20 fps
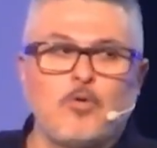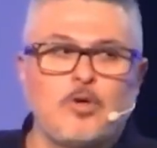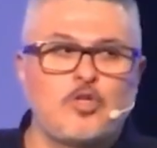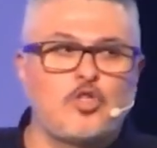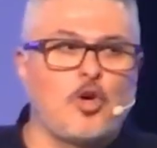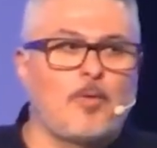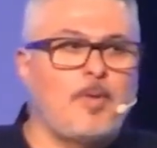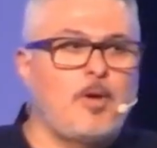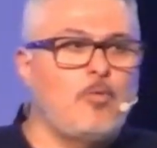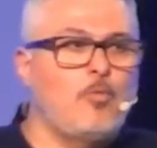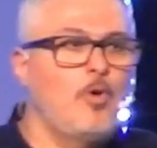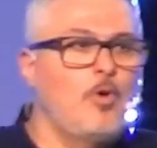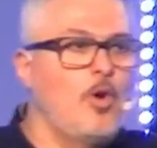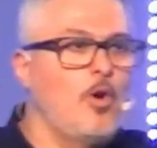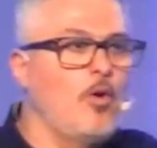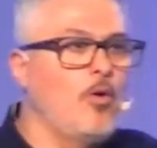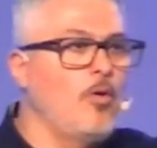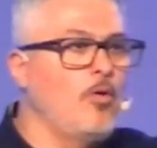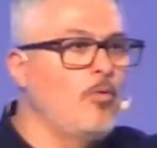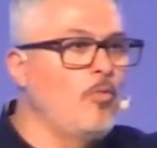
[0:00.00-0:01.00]
Show
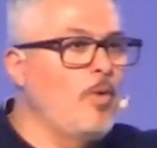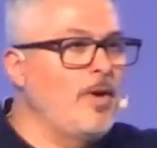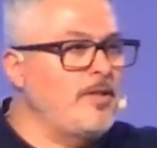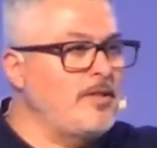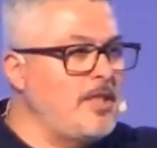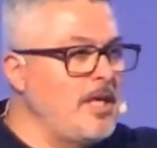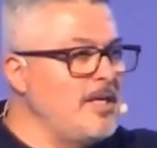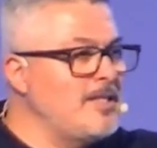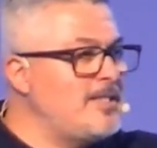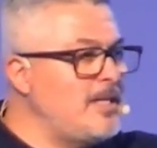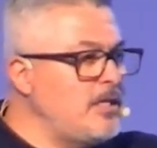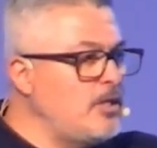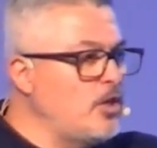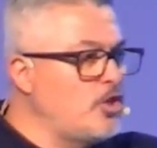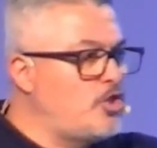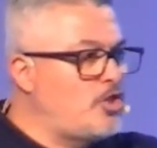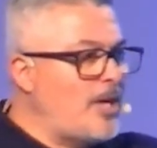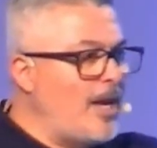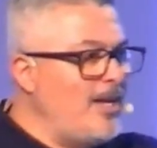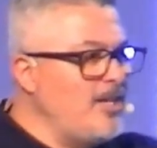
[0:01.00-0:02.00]
me what things need to
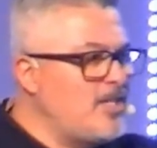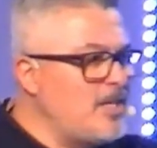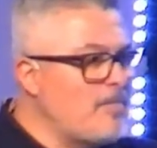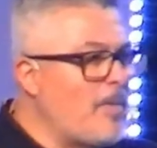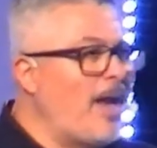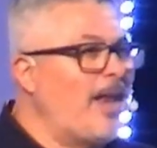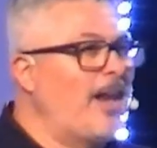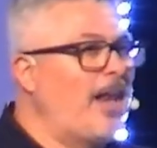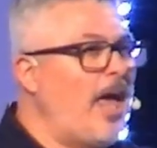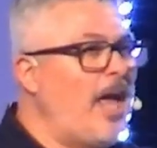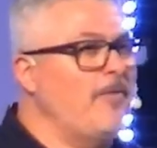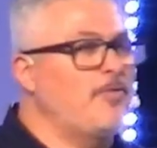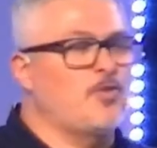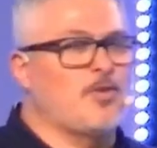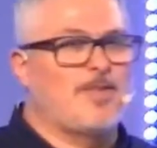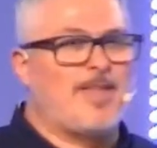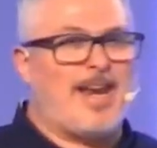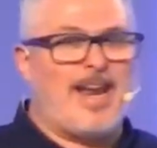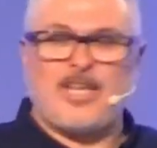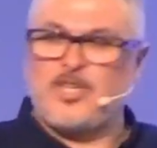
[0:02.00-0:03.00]
change in my life so
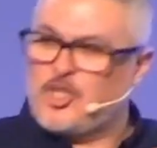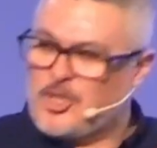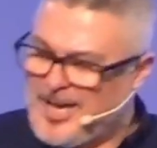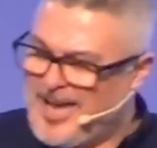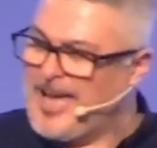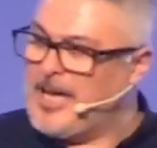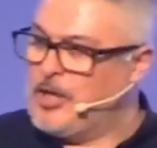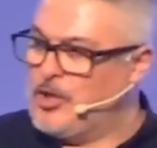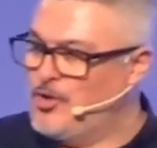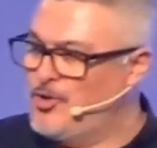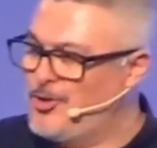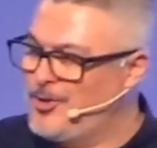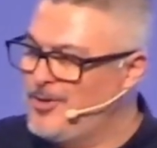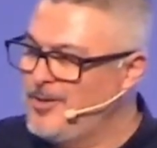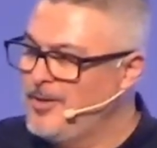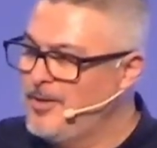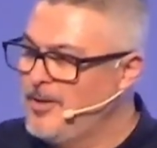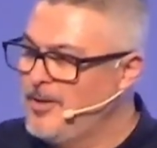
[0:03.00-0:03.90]
that I change?